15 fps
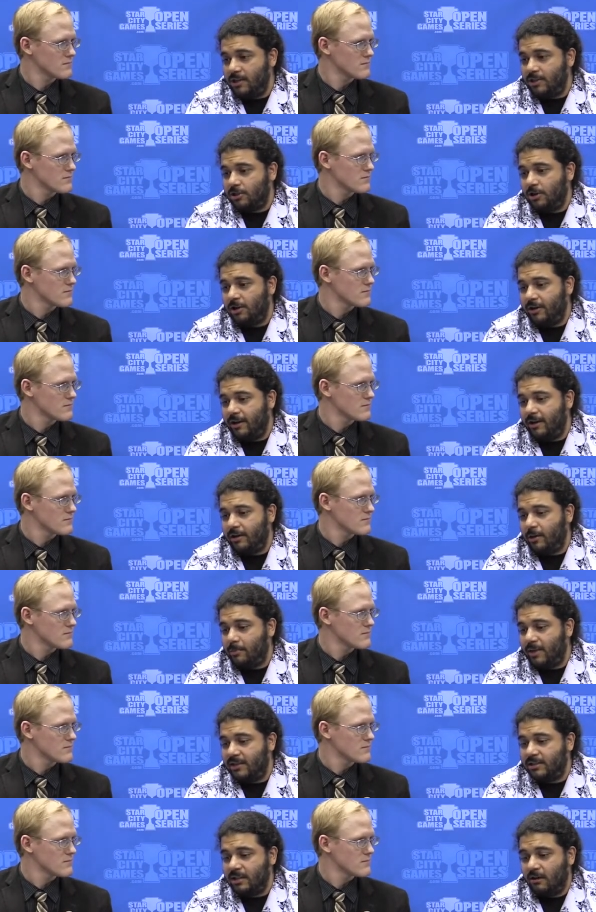Speaker 1: to discard uh, your
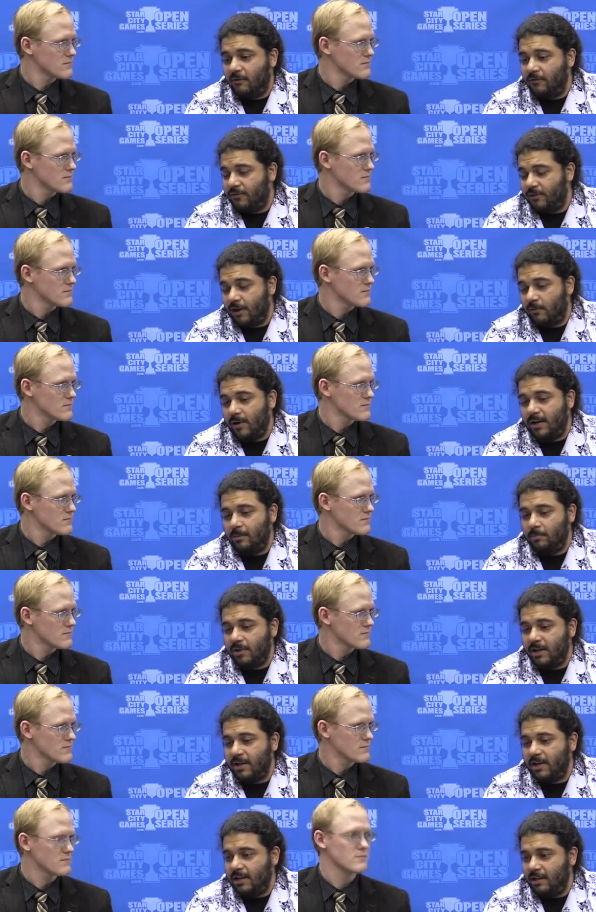big stuff. If you're not ready to
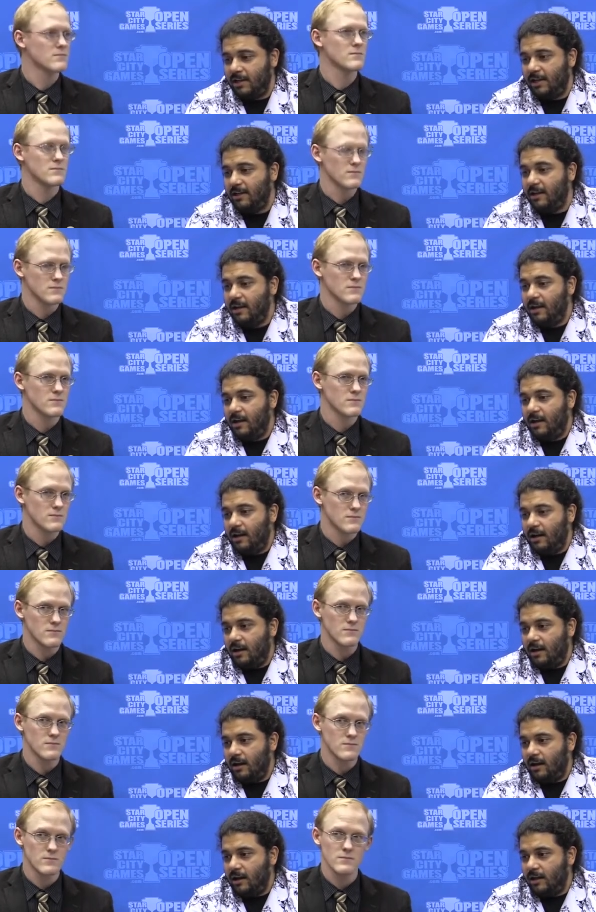play you need
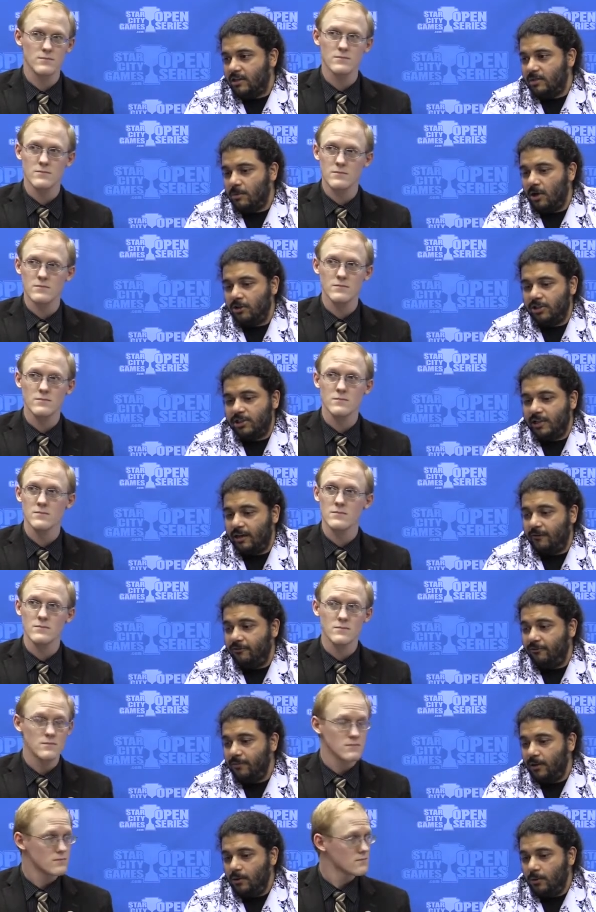uh, smaller stuff.
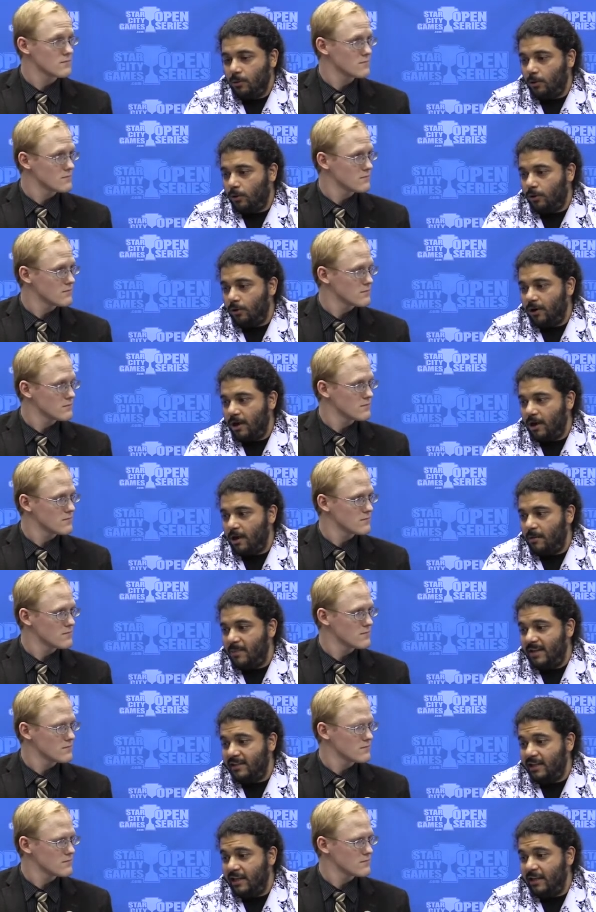Or uh,
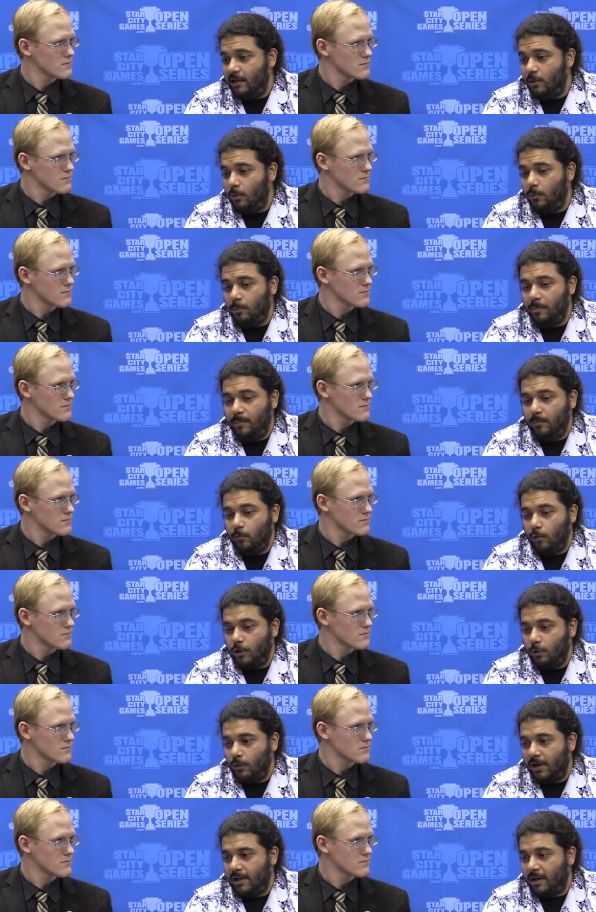basically you you
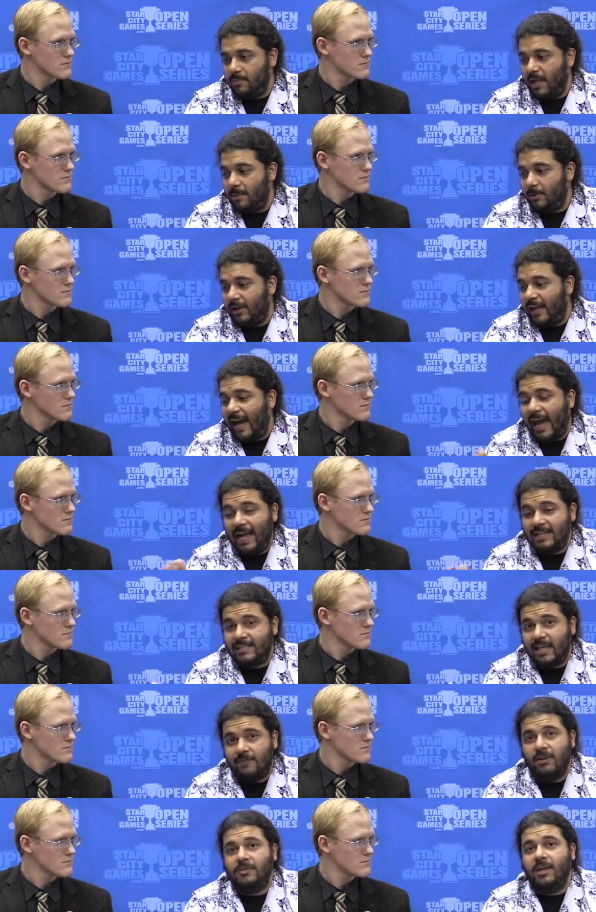want to be able to cast
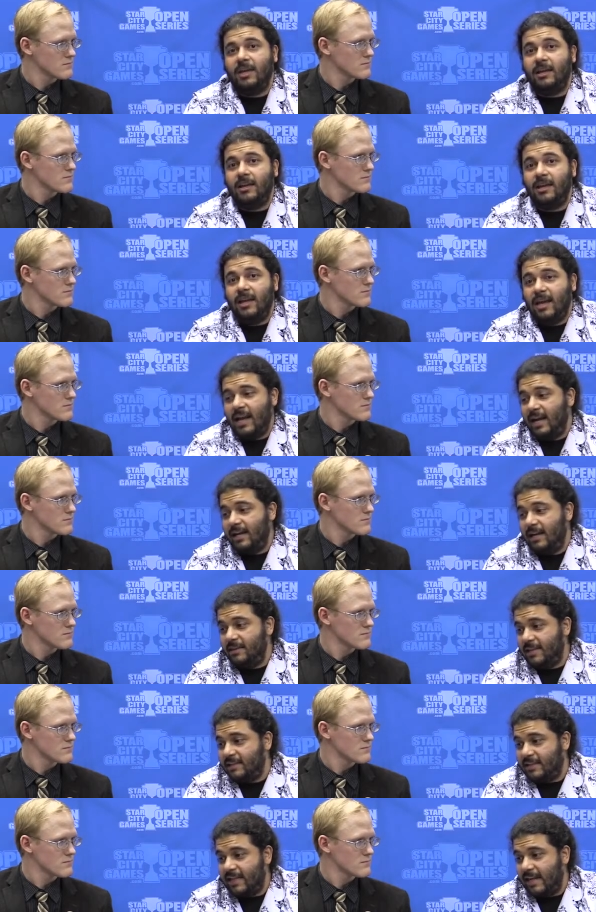everything. And, then
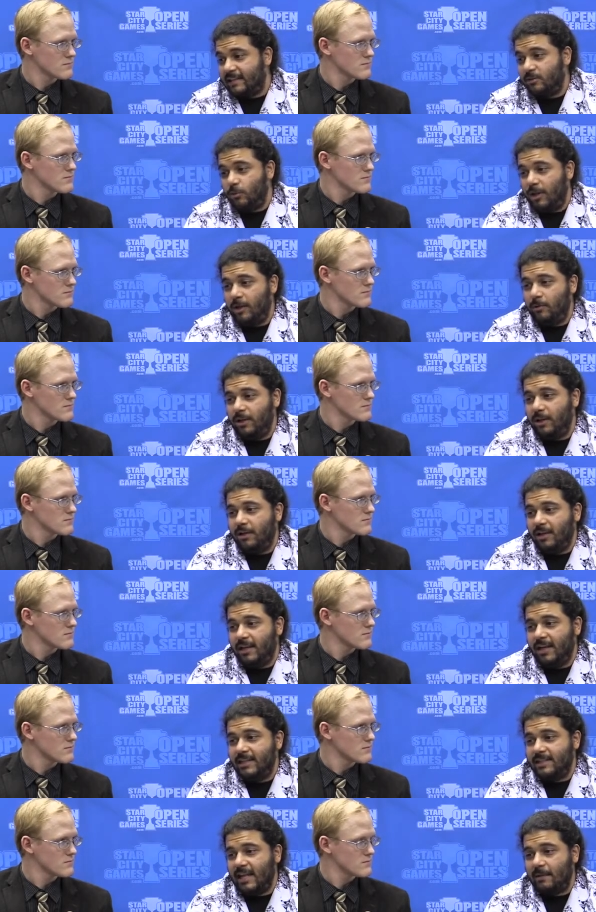this deck's really, really good
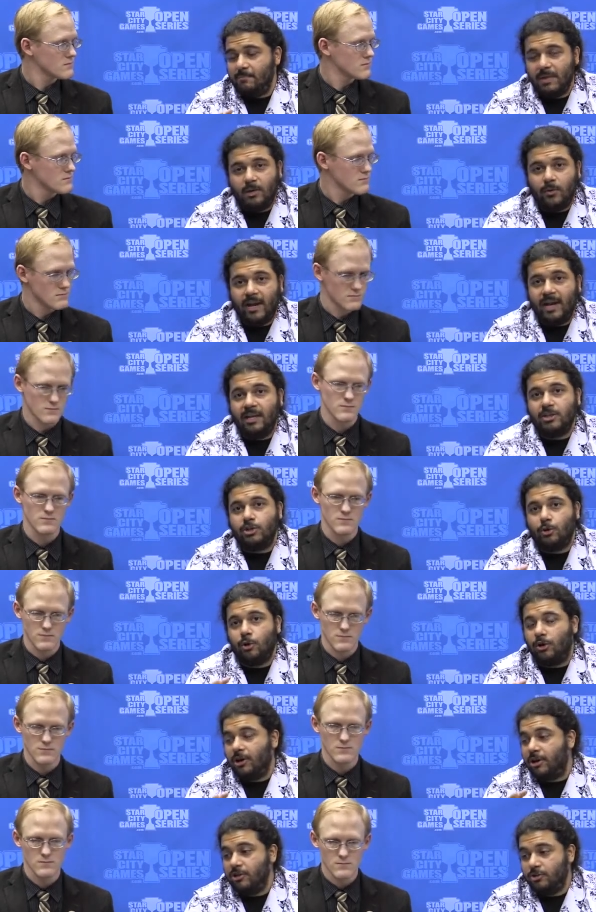against like mid-range
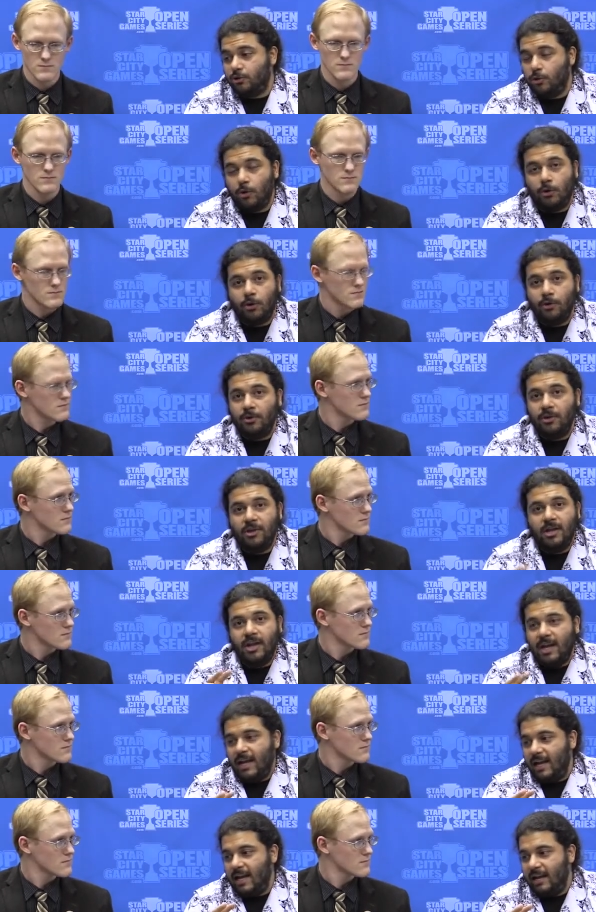or control.
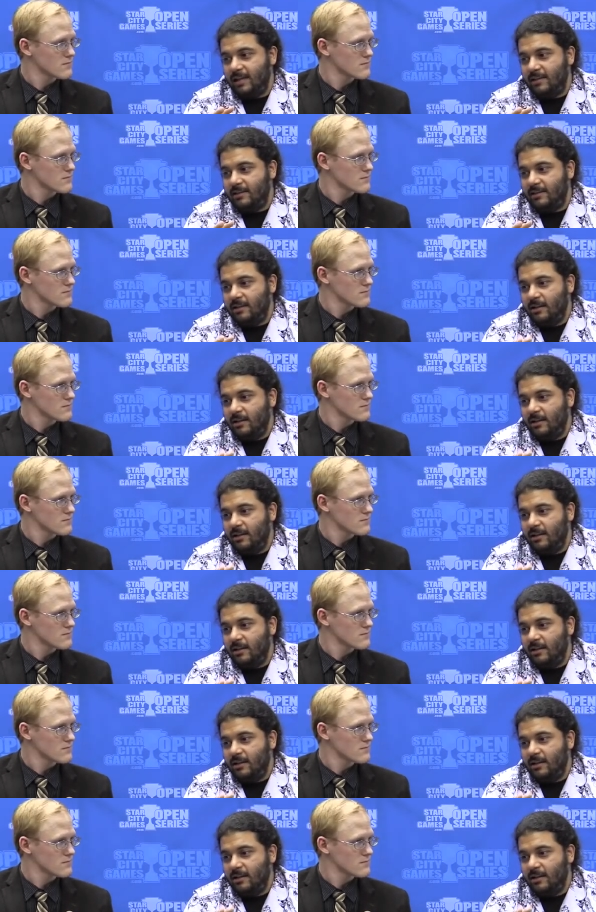And